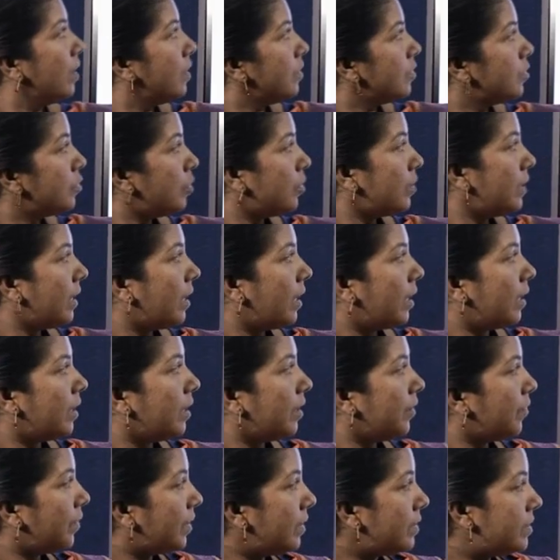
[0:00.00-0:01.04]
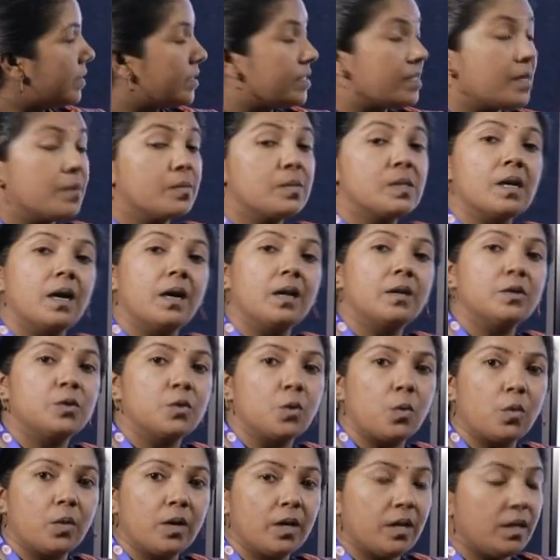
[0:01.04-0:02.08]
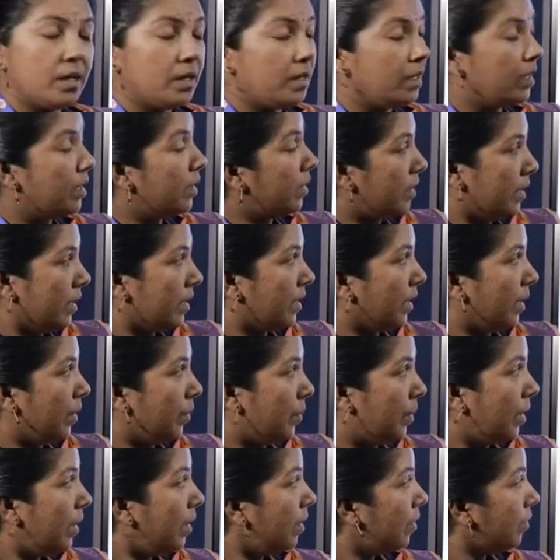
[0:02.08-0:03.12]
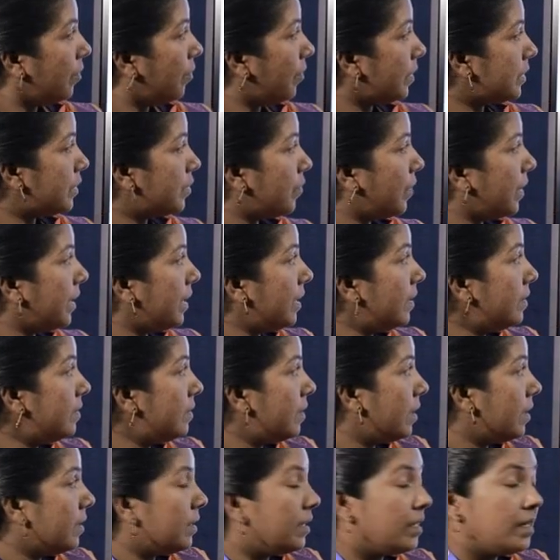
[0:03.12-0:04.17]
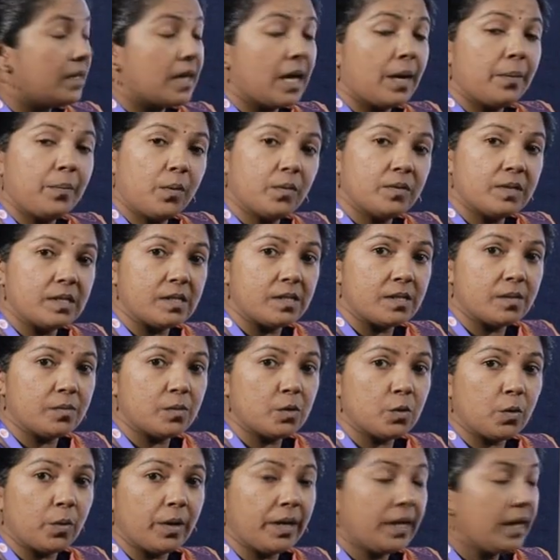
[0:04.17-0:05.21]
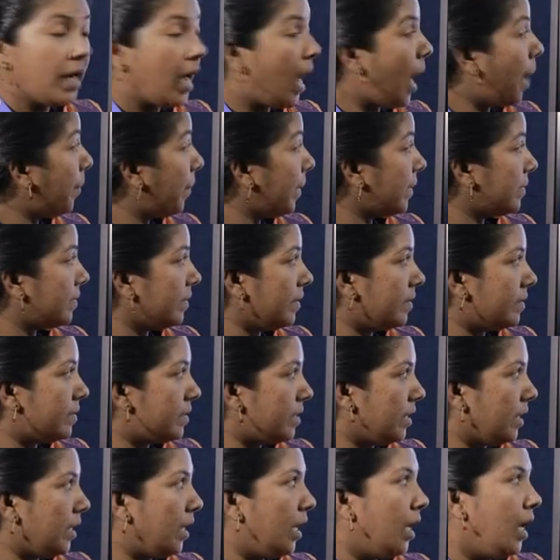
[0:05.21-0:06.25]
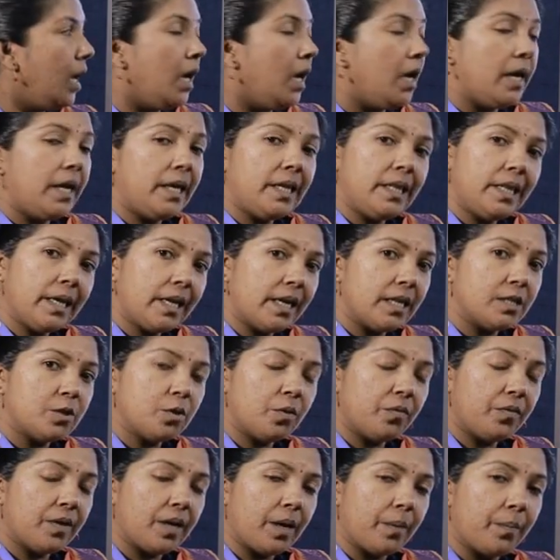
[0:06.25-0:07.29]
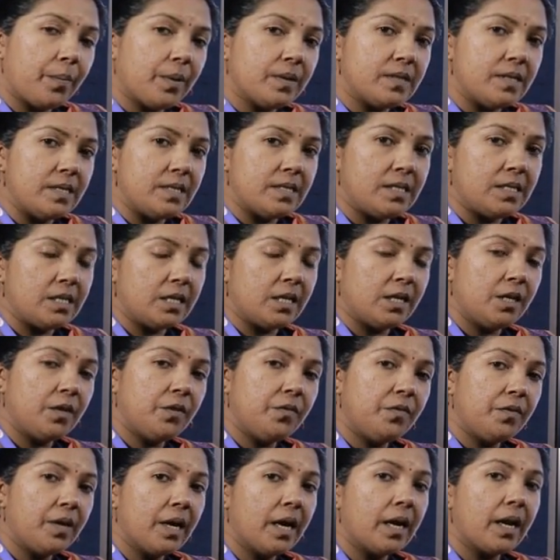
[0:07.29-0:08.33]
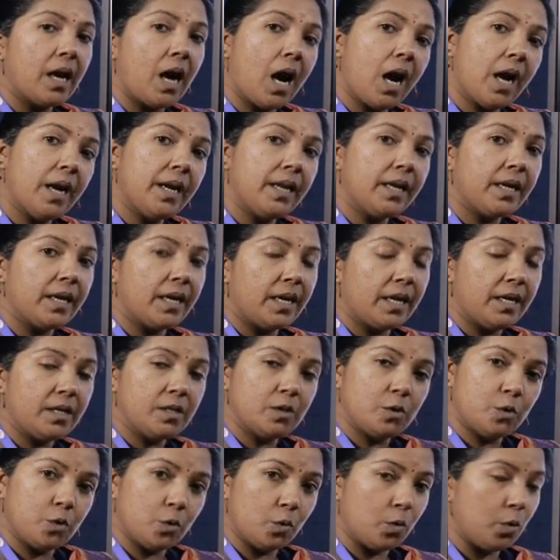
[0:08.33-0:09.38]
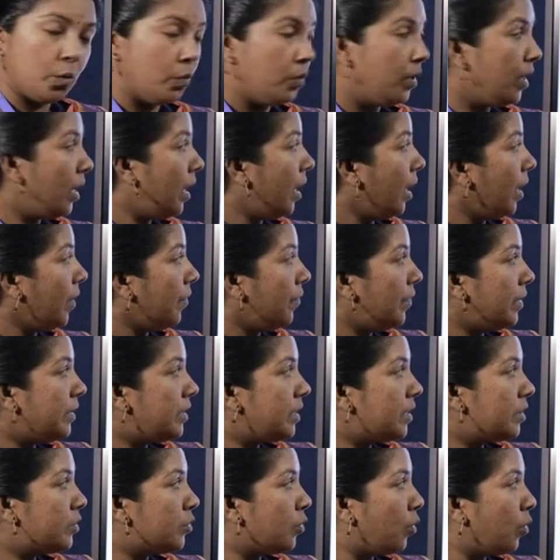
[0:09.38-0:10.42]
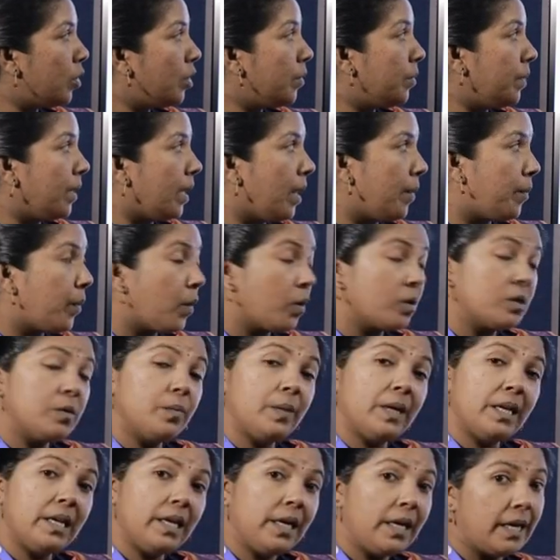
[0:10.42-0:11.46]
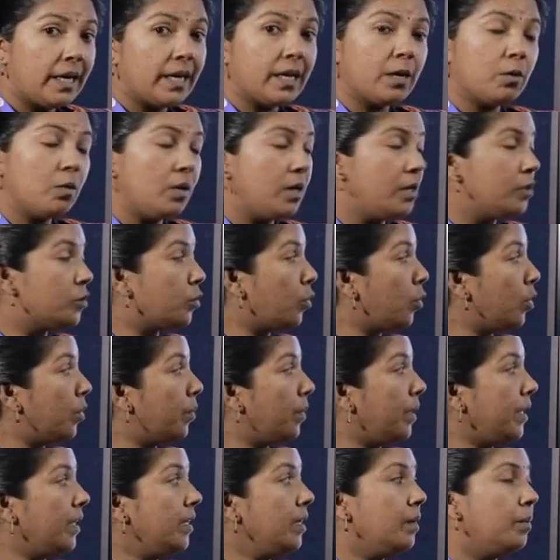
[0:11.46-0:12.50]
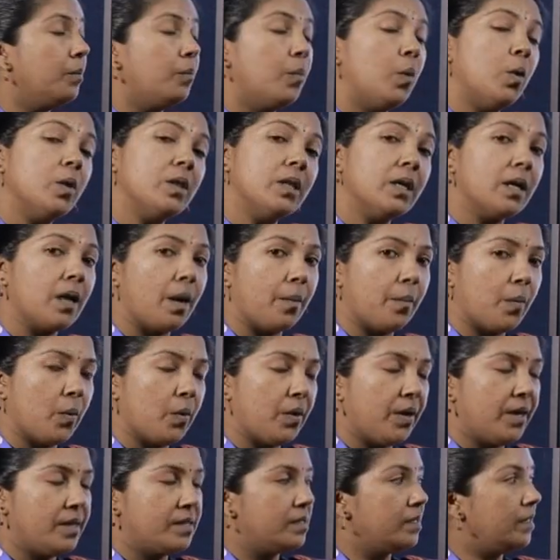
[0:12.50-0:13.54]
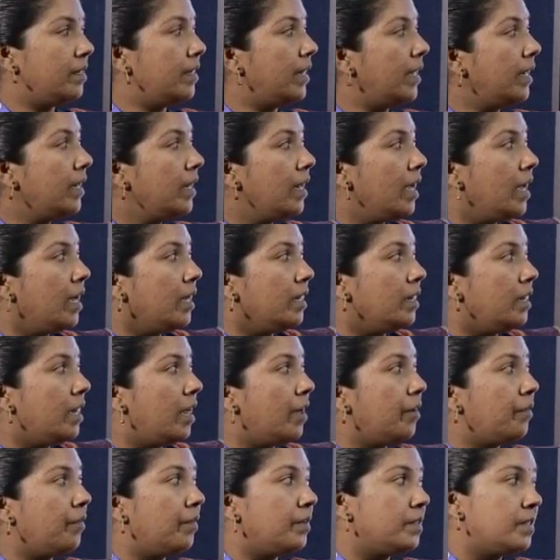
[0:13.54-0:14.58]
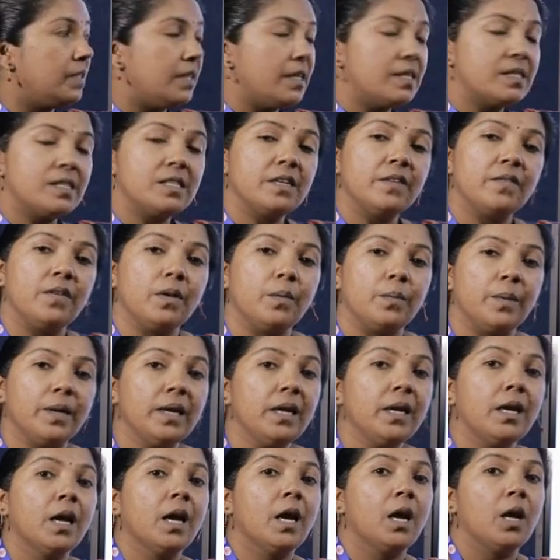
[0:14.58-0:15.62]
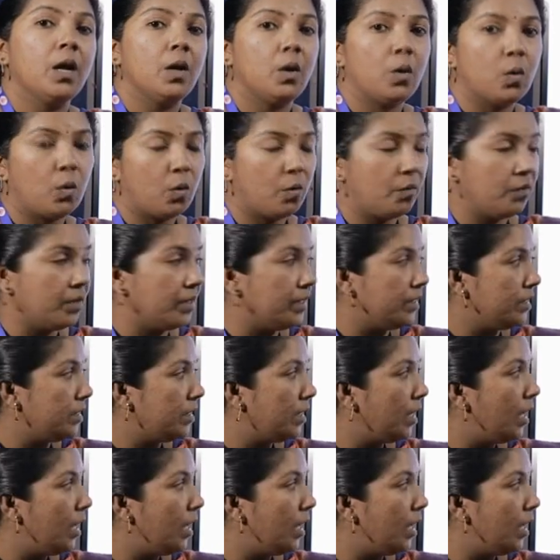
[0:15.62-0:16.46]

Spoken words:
So, there are different systems are shown in the table. First one is type of system showing upper CST. In the case of an upper CST, if we are adding a solute which is soluble, approximately equally soluble in both the components, then the CST will be lowered.